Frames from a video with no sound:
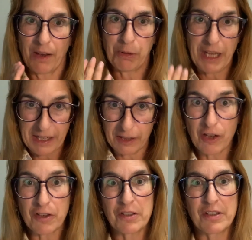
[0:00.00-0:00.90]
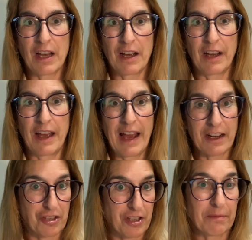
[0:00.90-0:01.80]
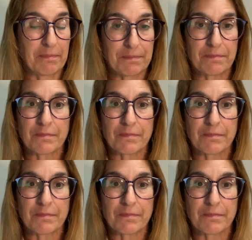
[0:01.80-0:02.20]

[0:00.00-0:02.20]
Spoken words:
plainclothes action